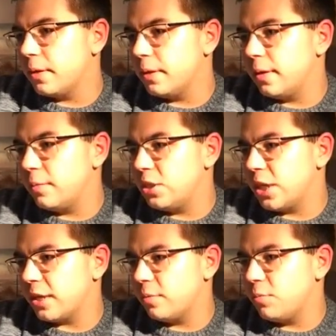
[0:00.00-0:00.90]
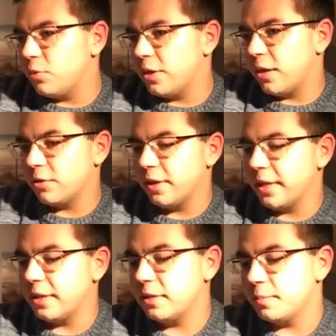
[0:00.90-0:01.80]
Let me check, let me put out the
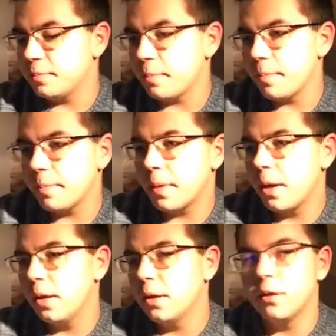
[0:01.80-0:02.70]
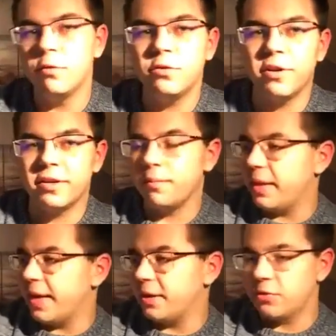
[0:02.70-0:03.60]
link. First track I'm
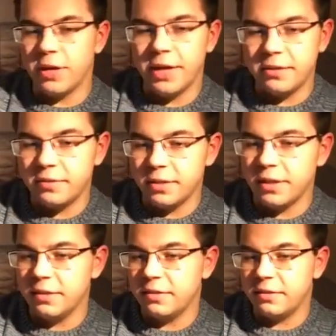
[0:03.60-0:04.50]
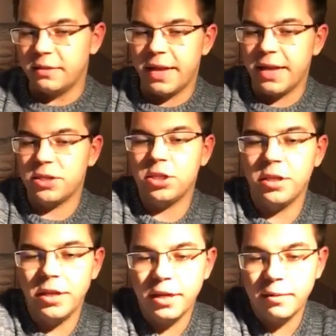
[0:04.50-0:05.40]
playing tonight is
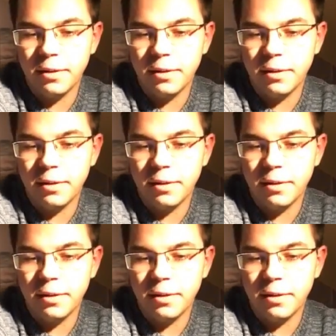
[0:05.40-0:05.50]
actually